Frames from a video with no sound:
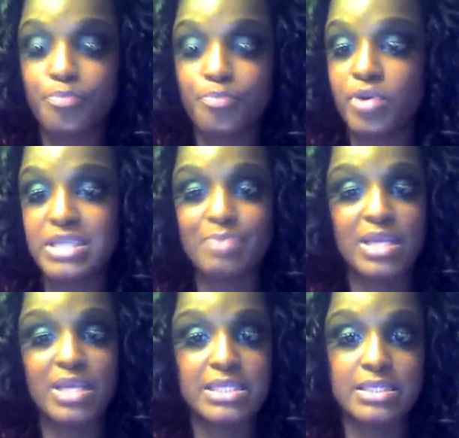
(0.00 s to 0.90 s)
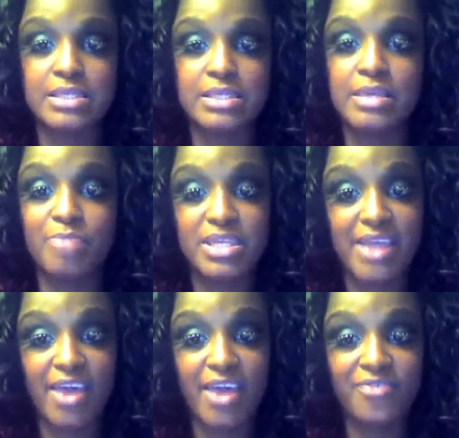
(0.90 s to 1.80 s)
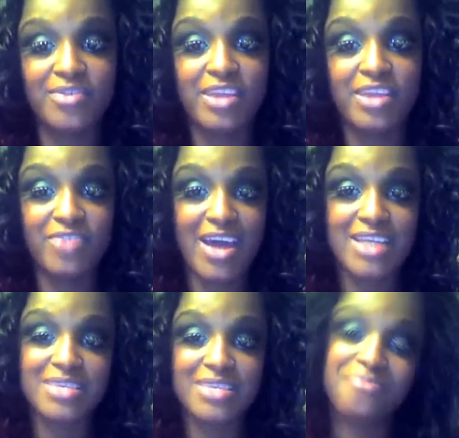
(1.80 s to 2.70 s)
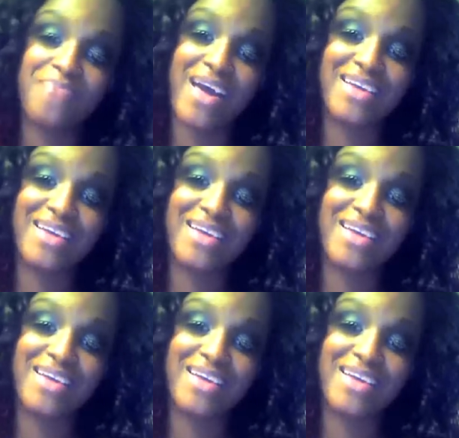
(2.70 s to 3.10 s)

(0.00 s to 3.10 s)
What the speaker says: Prayers and blessings. Be safe. Love you guys. Bye.